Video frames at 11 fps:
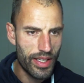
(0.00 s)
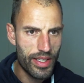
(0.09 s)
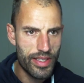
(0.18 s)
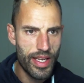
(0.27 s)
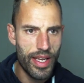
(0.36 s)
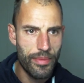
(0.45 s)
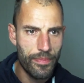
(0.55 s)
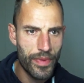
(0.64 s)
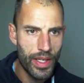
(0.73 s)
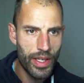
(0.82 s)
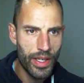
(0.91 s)
the same.
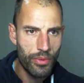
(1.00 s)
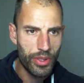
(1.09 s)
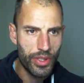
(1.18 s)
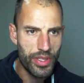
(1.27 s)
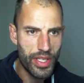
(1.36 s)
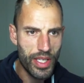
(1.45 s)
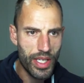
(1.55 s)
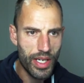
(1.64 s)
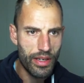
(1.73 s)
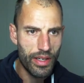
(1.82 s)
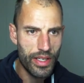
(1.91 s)
What you see
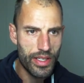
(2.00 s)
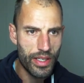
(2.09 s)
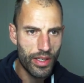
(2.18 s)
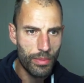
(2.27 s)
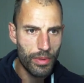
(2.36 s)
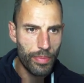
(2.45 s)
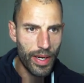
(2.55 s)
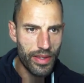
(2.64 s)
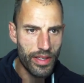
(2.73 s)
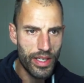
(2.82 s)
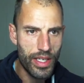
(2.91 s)
here is a common
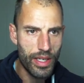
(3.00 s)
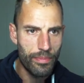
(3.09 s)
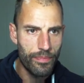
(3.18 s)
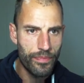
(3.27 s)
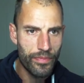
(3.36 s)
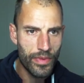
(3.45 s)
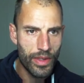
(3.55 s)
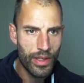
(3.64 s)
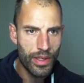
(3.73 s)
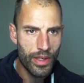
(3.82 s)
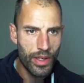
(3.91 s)
Python idiom
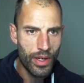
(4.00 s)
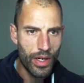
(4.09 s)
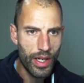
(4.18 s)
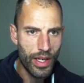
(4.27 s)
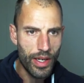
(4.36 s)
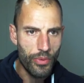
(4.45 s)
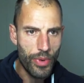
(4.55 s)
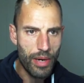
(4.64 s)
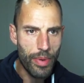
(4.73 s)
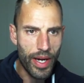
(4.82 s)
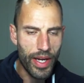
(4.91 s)

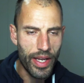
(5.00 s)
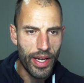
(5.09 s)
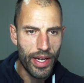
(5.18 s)
whereby